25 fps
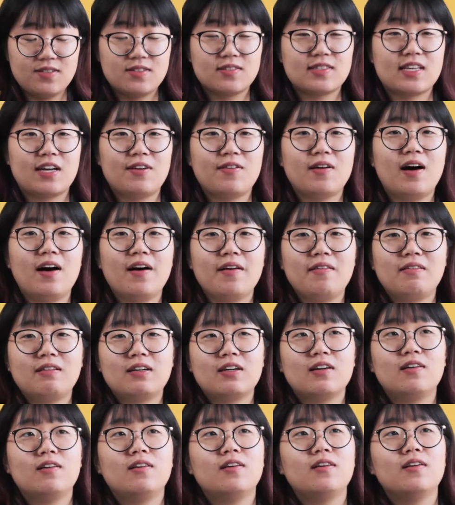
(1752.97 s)
So
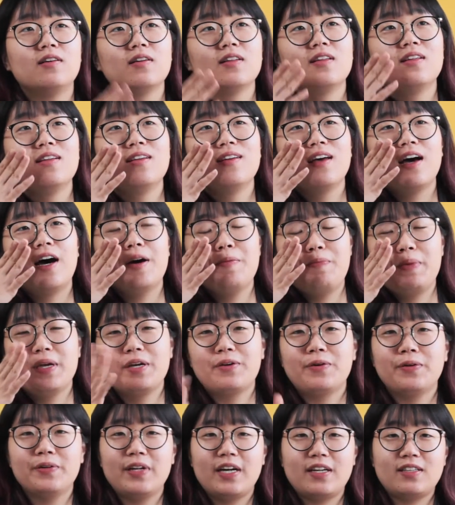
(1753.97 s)
I've been
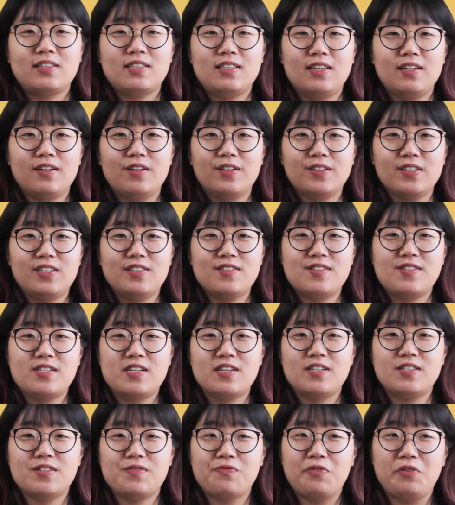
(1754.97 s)
collecting onion
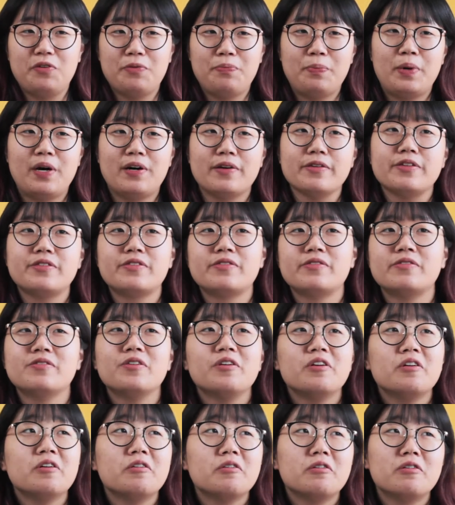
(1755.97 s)
skins for the past
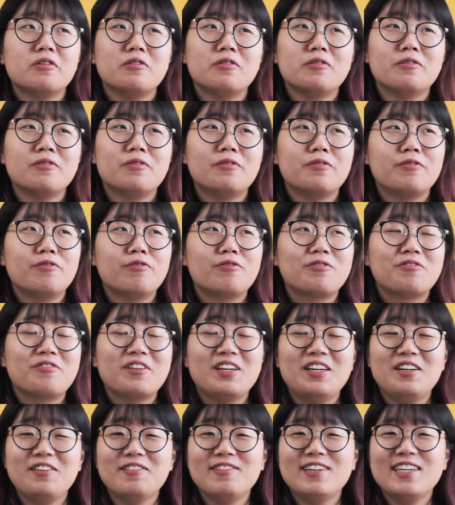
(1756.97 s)

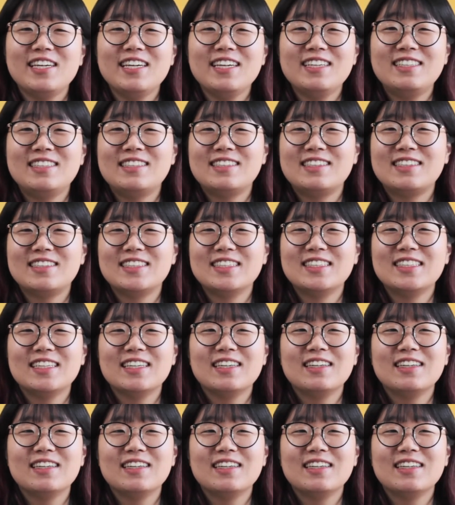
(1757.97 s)
3 weeks.